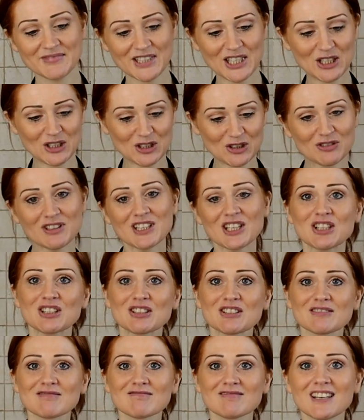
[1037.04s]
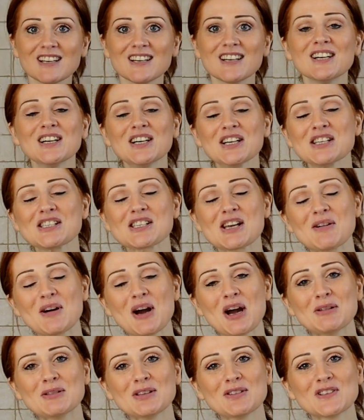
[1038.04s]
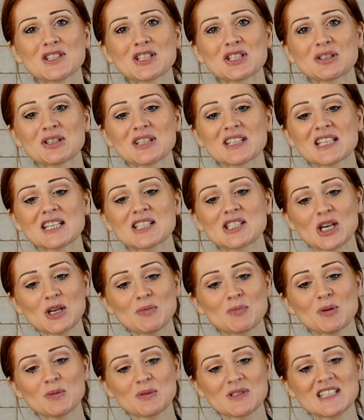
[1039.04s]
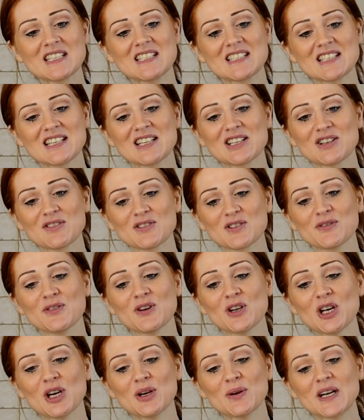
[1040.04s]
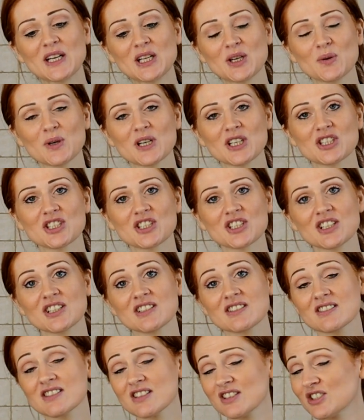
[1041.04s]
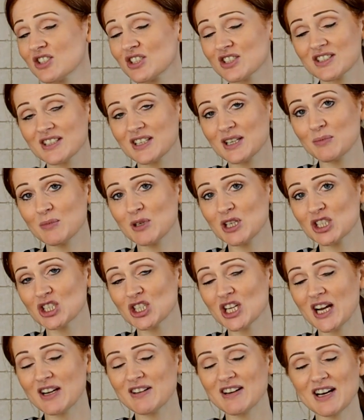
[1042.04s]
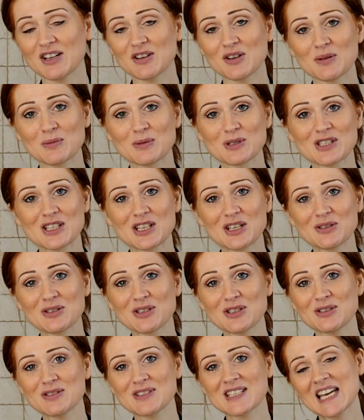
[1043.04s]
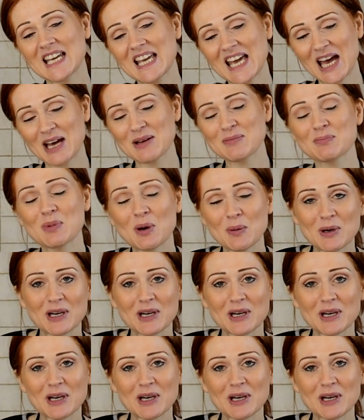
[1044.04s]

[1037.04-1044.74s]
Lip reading: it looks really good. So I hope you've enjoyed this. Hope it was easy enough to follow. Any questions, just give me a shout, and I will see you soon. Take care. Bye